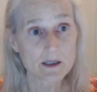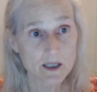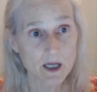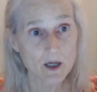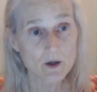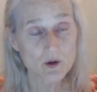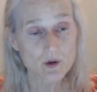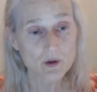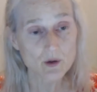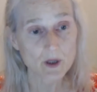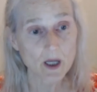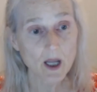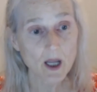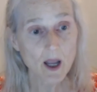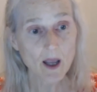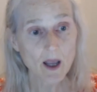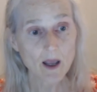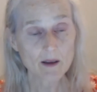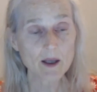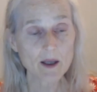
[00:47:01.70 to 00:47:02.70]
century.
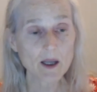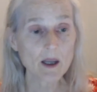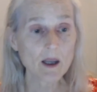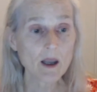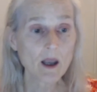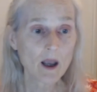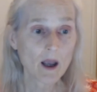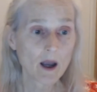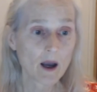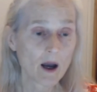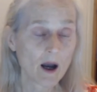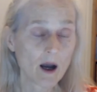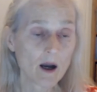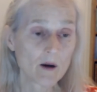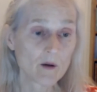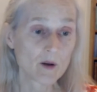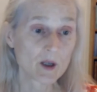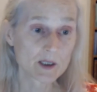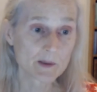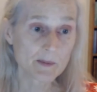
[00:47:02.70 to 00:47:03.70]
The,
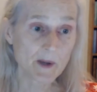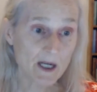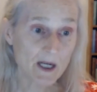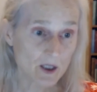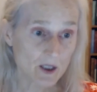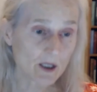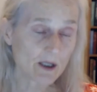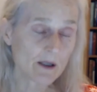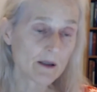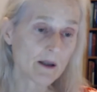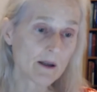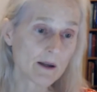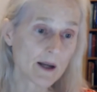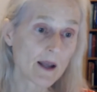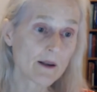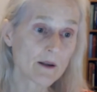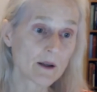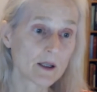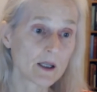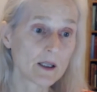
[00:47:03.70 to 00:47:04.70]
uh, especially in the
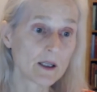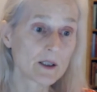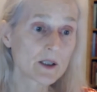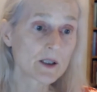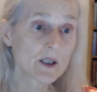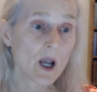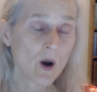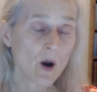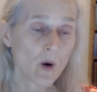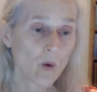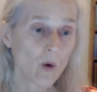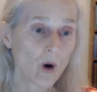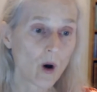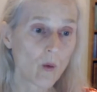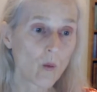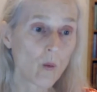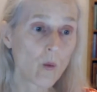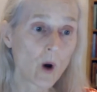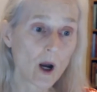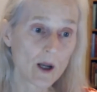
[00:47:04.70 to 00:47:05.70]
Netherlands,
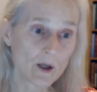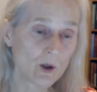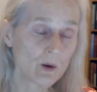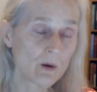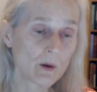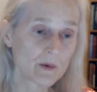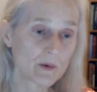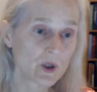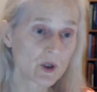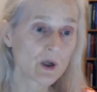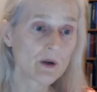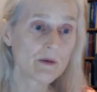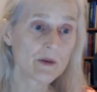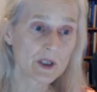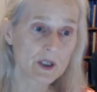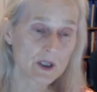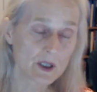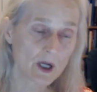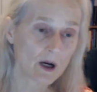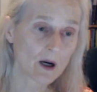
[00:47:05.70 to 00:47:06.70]
what you observe
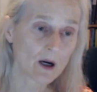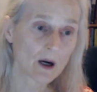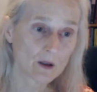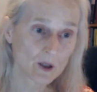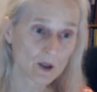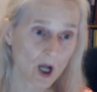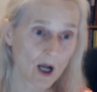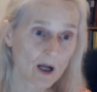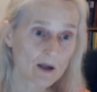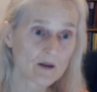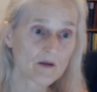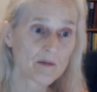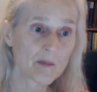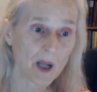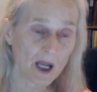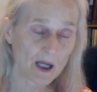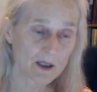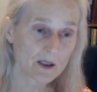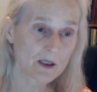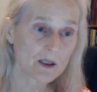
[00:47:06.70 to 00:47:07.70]
is there are a lot of
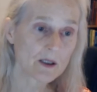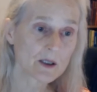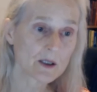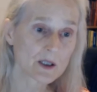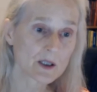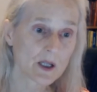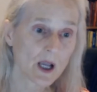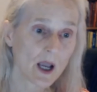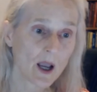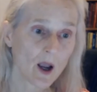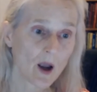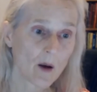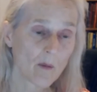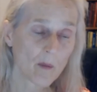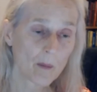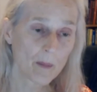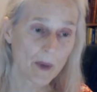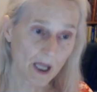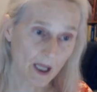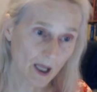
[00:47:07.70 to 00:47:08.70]
peasants
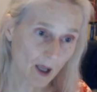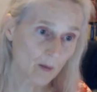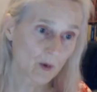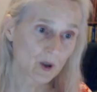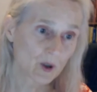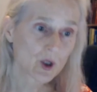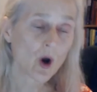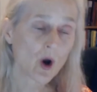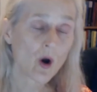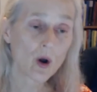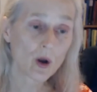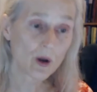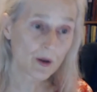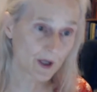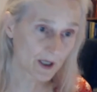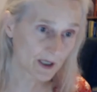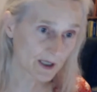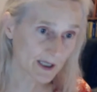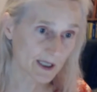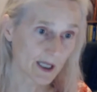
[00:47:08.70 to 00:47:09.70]
being able to hold
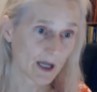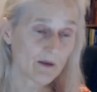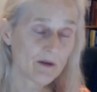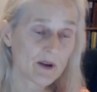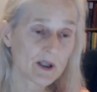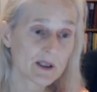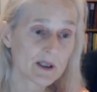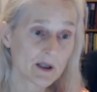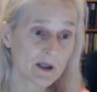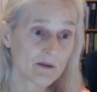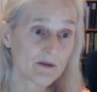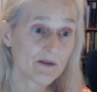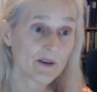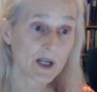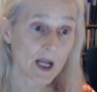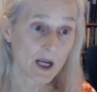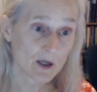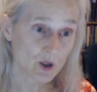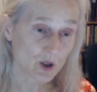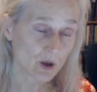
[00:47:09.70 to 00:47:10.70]
their savings in
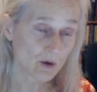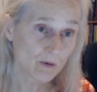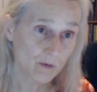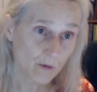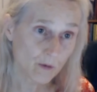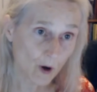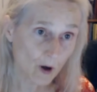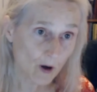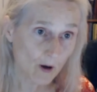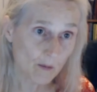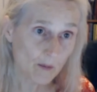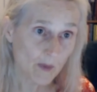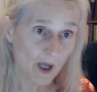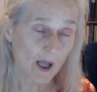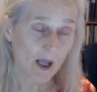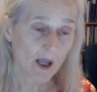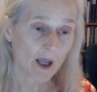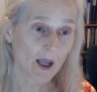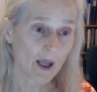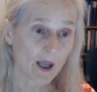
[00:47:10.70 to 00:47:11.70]
financial form
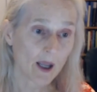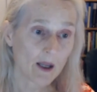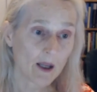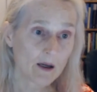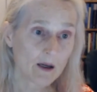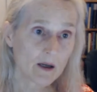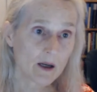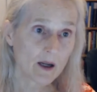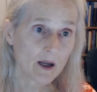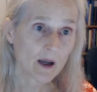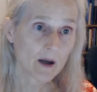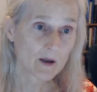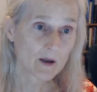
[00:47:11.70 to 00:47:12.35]
in